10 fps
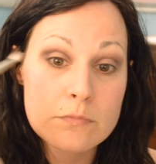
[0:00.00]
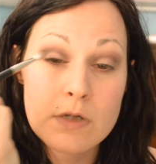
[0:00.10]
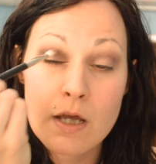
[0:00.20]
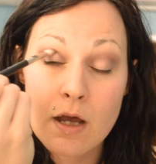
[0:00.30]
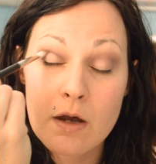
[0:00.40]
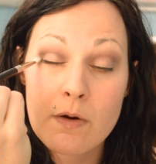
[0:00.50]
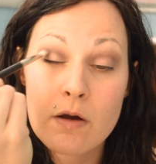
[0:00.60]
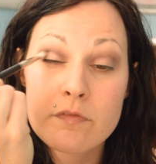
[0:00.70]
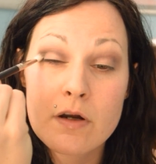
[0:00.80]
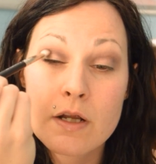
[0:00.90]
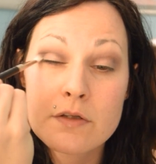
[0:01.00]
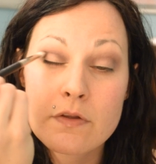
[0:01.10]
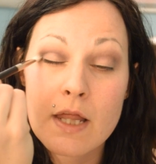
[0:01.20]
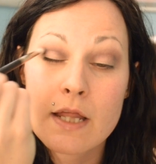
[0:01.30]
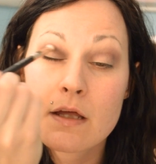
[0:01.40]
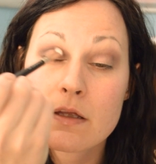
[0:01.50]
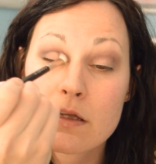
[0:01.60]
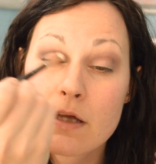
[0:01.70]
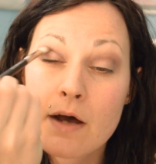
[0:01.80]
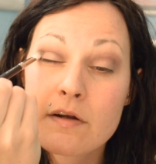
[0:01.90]
go over and do that
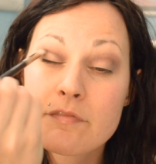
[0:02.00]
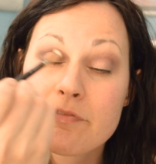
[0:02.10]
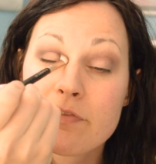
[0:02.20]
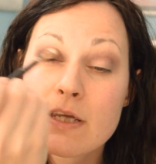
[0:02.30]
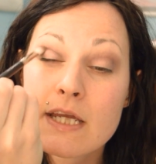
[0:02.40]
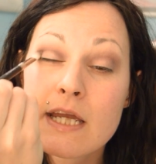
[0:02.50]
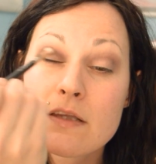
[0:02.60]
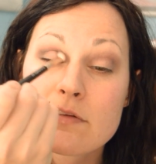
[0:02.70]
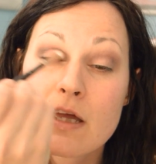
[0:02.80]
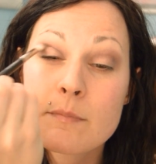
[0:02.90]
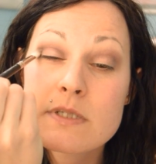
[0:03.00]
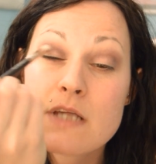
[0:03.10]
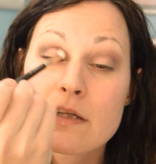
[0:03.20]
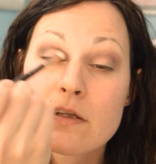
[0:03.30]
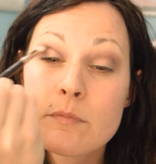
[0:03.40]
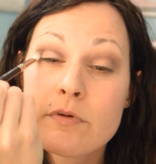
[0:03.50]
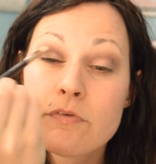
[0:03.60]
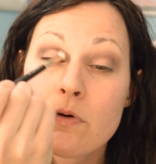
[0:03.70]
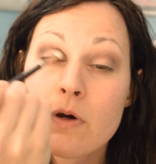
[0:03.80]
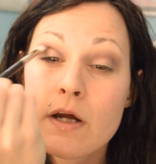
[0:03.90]
outer V, same as I did
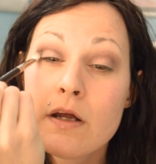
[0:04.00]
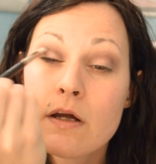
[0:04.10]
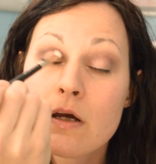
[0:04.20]
before.